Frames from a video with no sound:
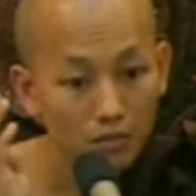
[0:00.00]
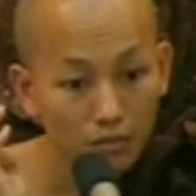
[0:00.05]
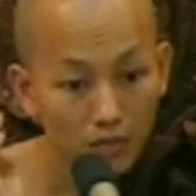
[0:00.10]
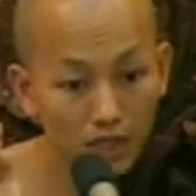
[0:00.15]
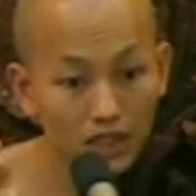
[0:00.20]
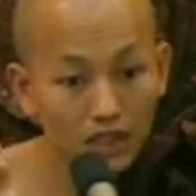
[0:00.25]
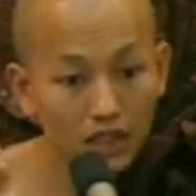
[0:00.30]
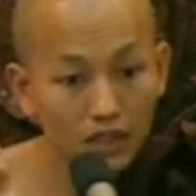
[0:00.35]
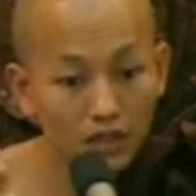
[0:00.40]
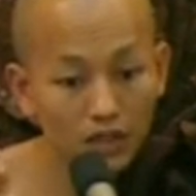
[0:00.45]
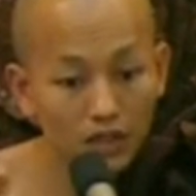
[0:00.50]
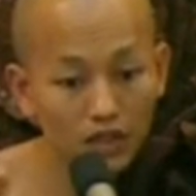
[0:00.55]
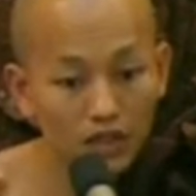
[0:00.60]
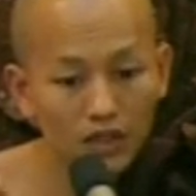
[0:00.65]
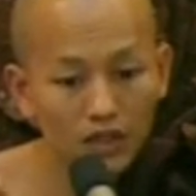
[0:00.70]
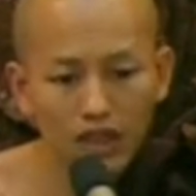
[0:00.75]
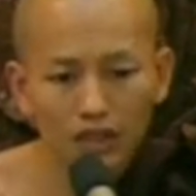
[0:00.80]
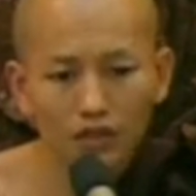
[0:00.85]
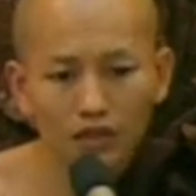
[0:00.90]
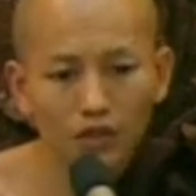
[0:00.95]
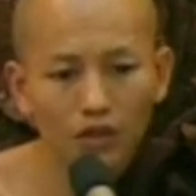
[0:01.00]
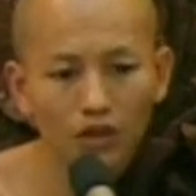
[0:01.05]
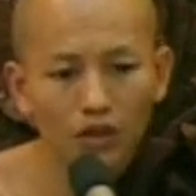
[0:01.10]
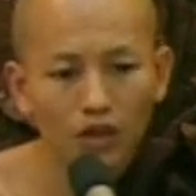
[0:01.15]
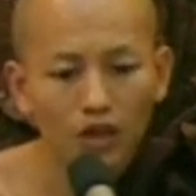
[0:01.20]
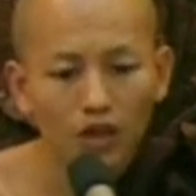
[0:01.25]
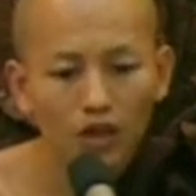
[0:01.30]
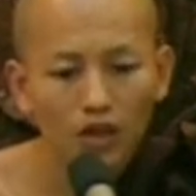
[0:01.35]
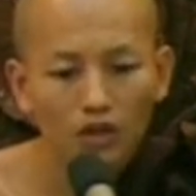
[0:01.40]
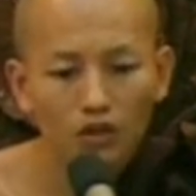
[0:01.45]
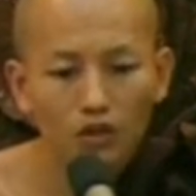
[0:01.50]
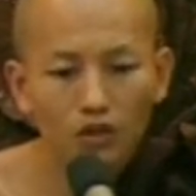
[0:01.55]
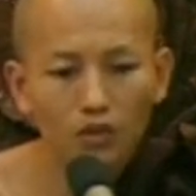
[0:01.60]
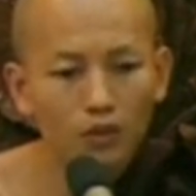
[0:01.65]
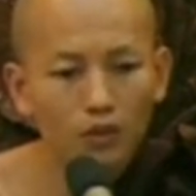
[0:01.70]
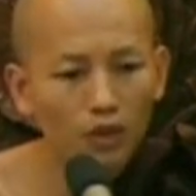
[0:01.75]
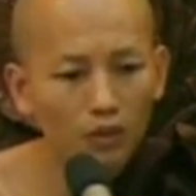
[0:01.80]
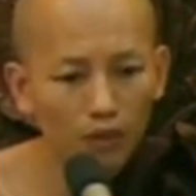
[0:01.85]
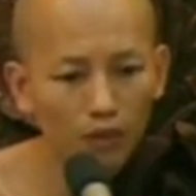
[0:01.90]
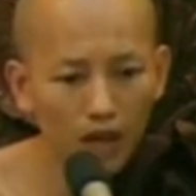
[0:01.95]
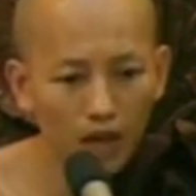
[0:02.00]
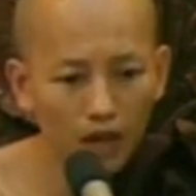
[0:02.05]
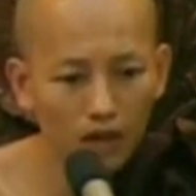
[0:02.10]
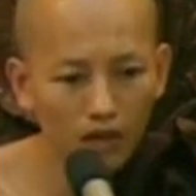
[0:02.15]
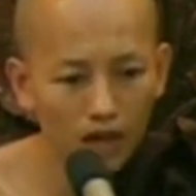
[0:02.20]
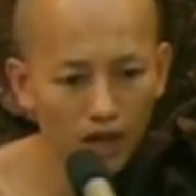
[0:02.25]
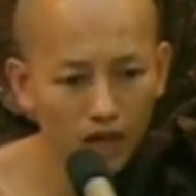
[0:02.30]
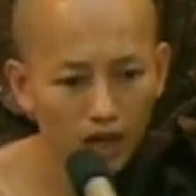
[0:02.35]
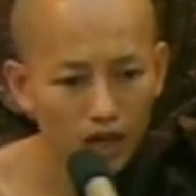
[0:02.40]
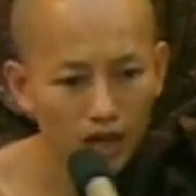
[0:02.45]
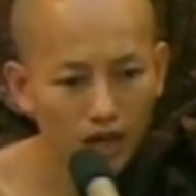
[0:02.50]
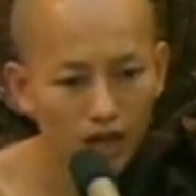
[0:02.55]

materiality. That's all. No more flower.